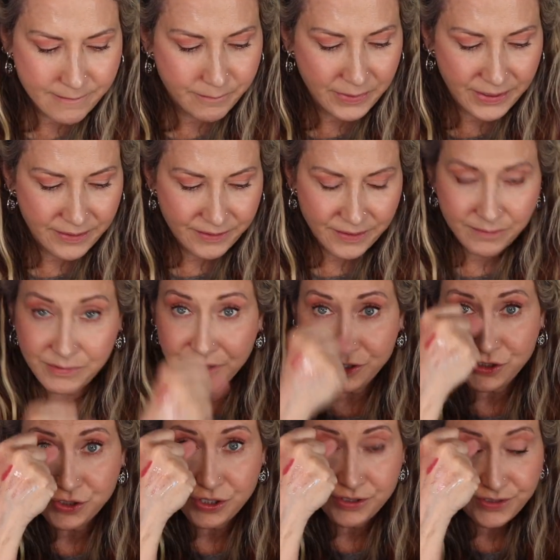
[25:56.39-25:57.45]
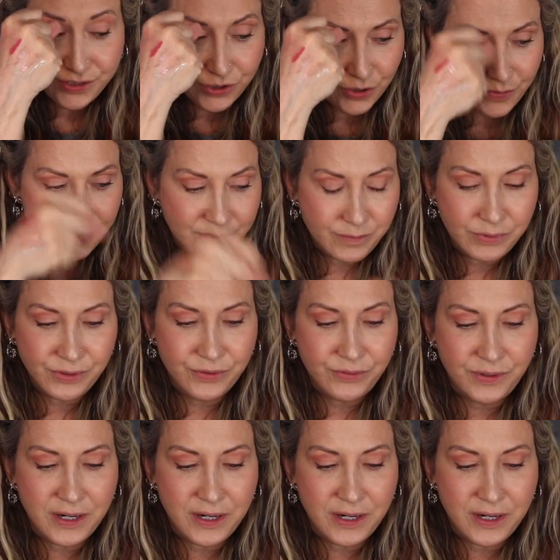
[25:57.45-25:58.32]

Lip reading: But I'm going to start with the blue,